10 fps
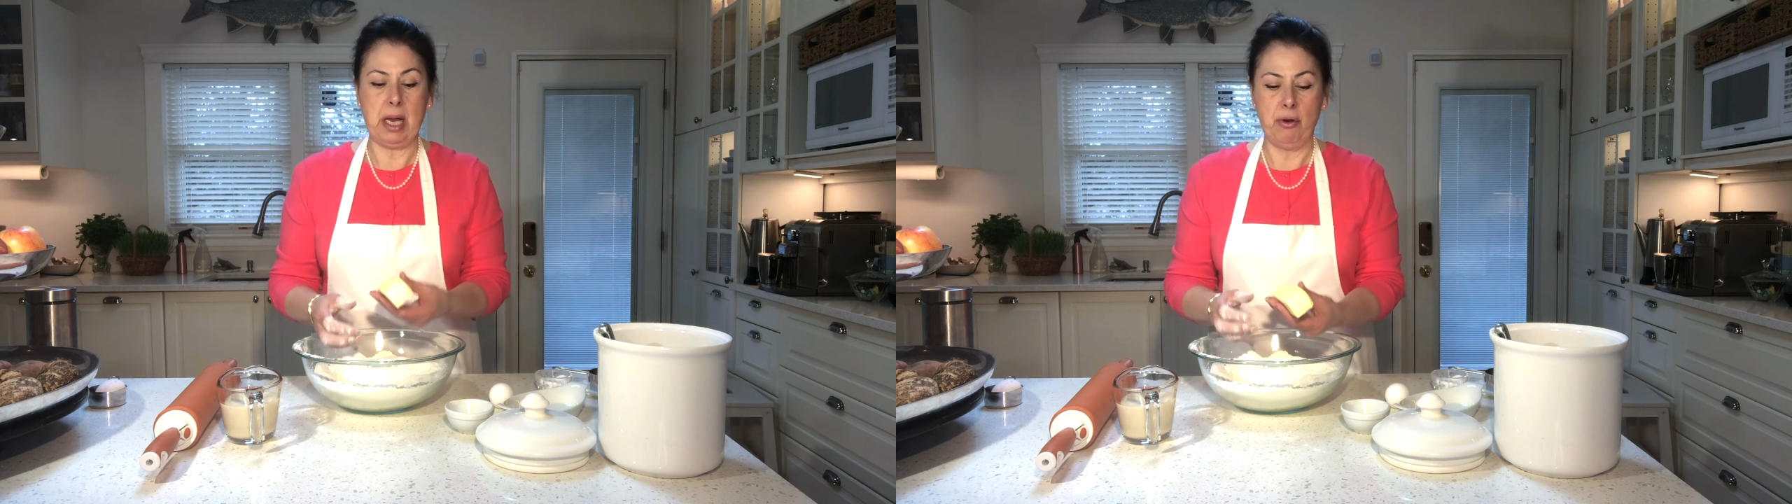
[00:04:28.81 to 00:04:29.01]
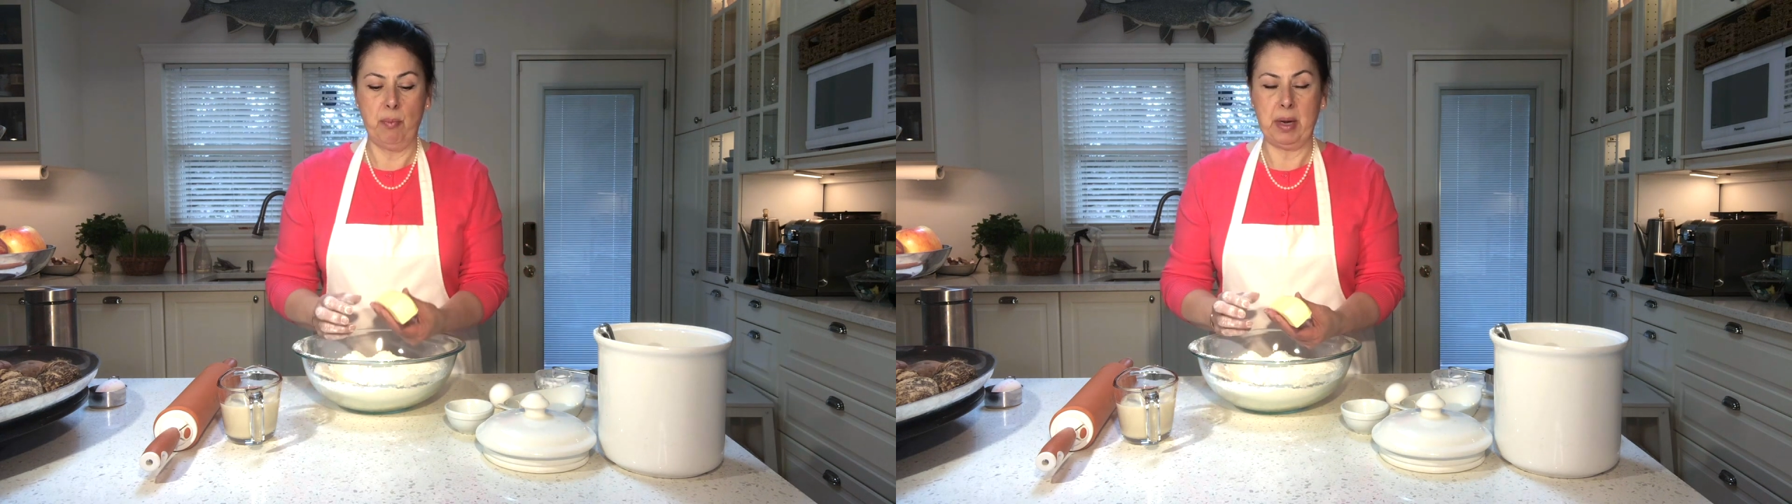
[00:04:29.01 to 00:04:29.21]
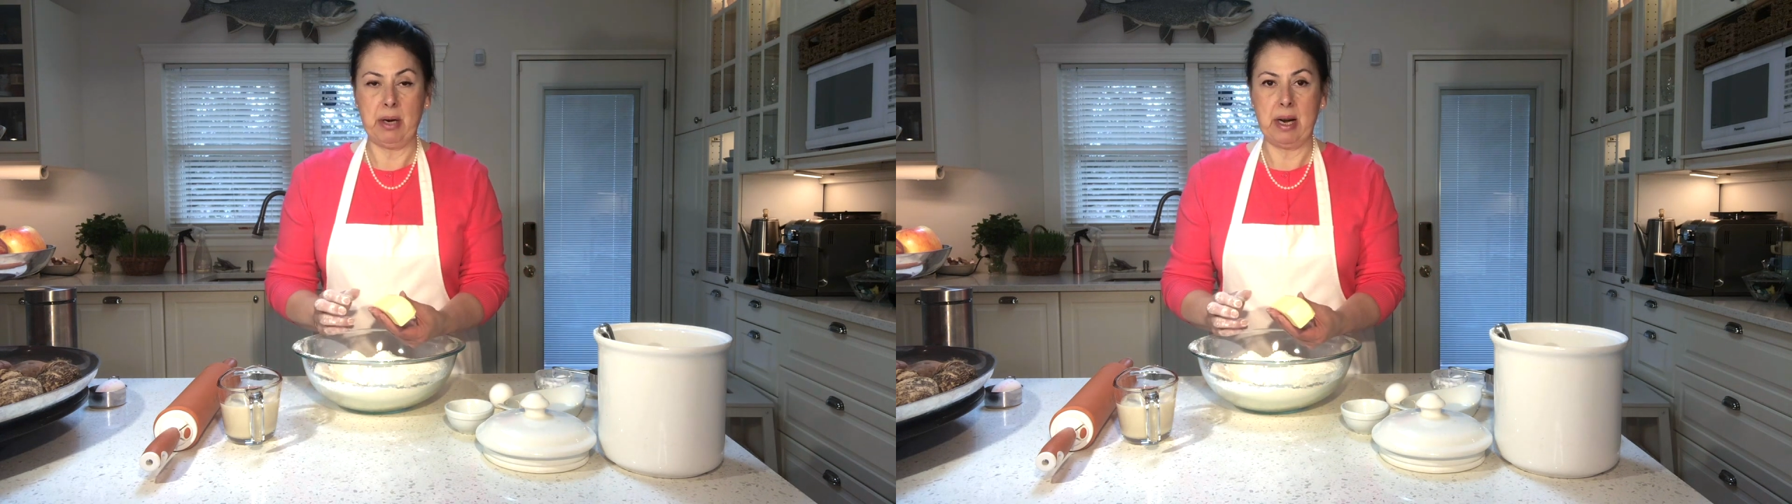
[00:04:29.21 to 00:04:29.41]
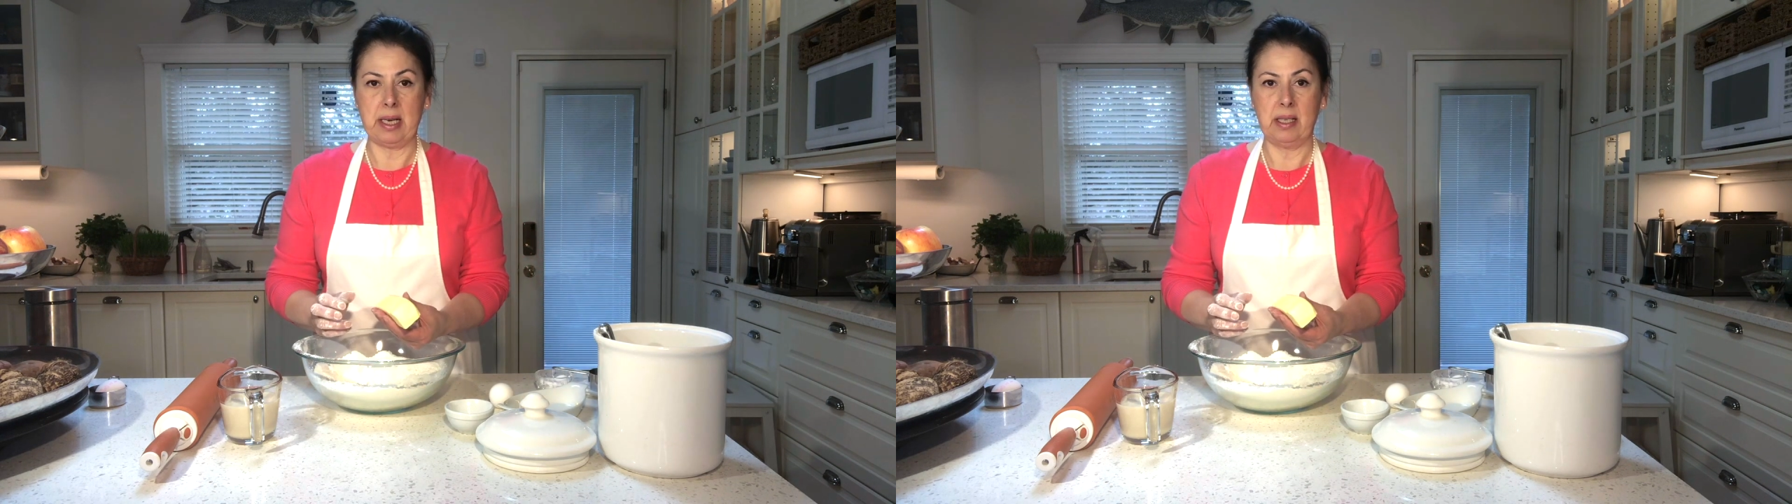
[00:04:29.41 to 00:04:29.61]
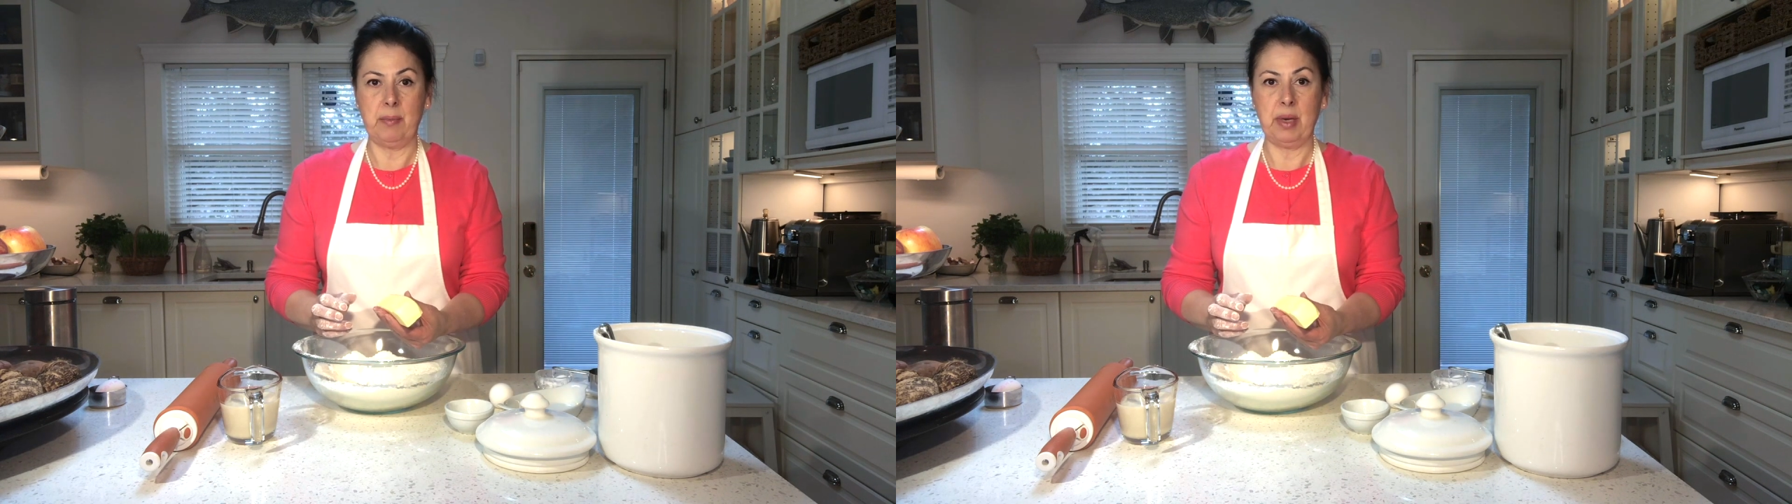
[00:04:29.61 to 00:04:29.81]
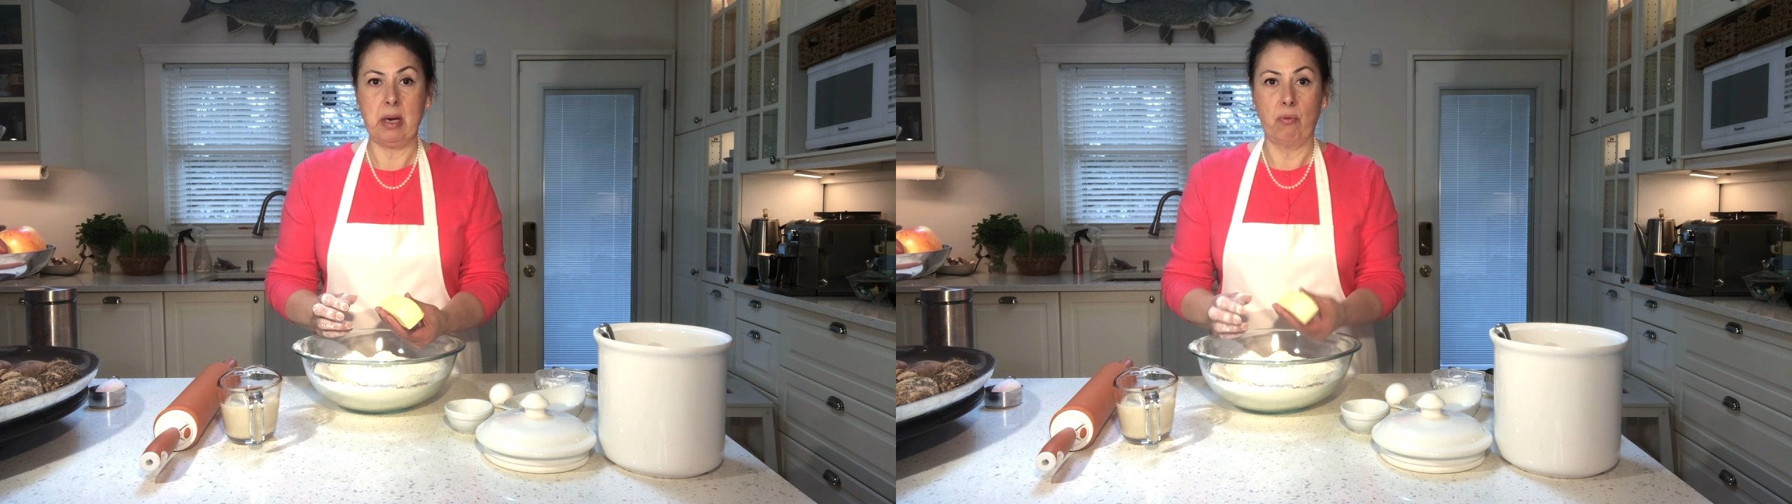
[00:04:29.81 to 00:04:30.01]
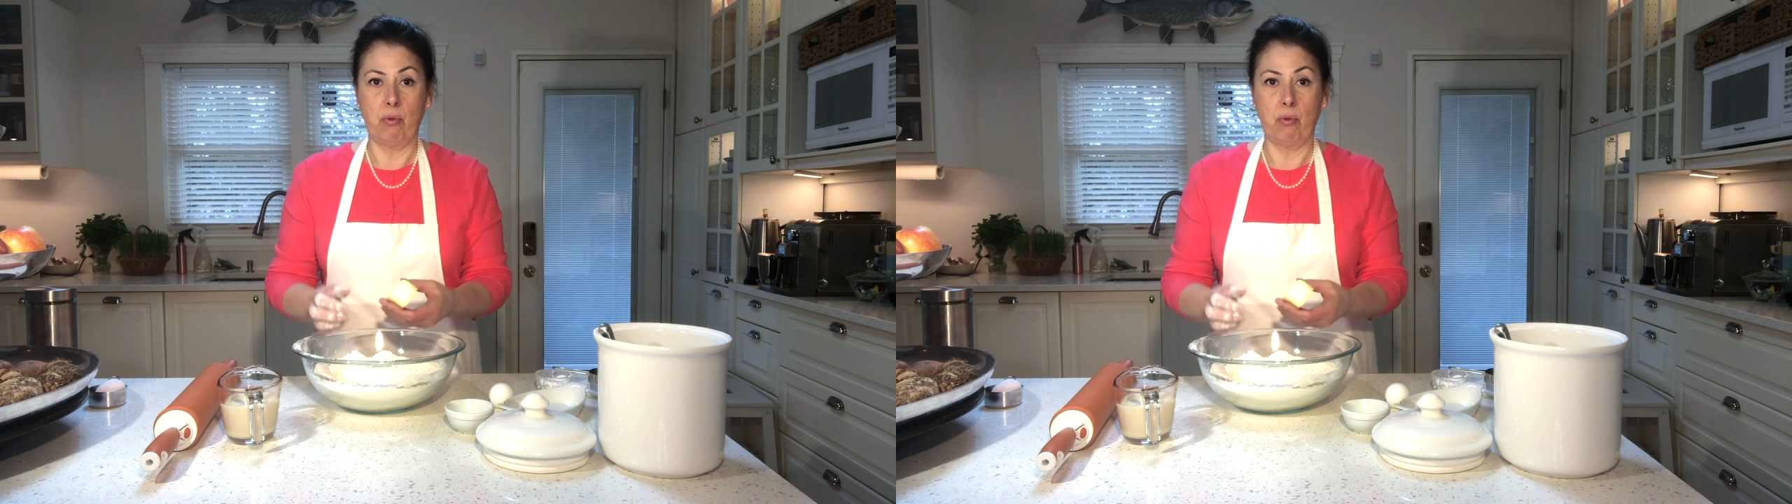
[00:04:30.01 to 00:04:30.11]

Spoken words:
and your butter has to be at